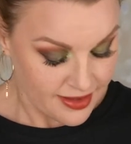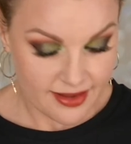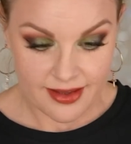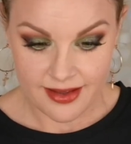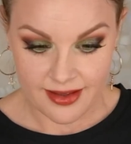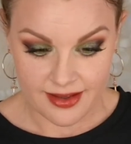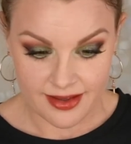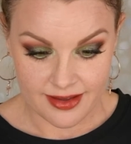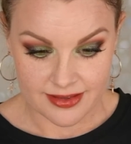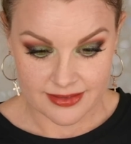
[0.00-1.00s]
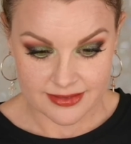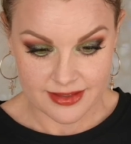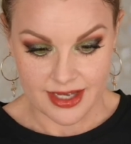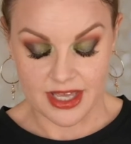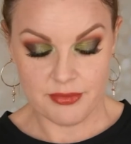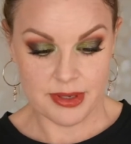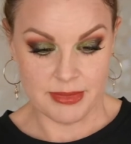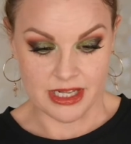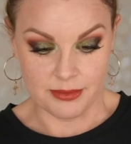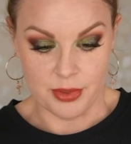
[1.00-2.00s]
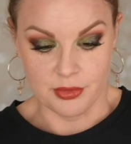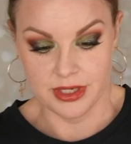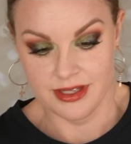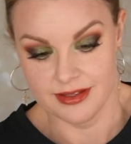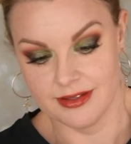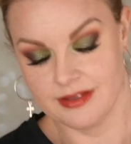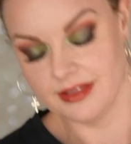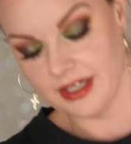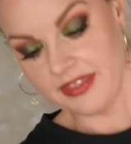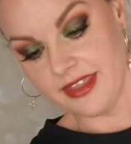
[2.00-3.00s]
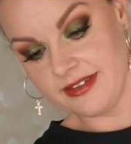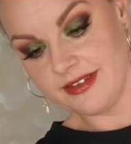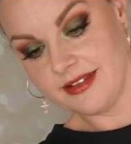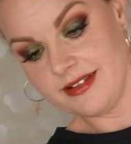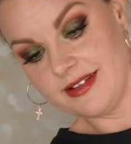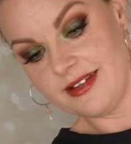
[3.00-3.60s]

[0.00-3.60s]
I'm on my little pony. Look at this.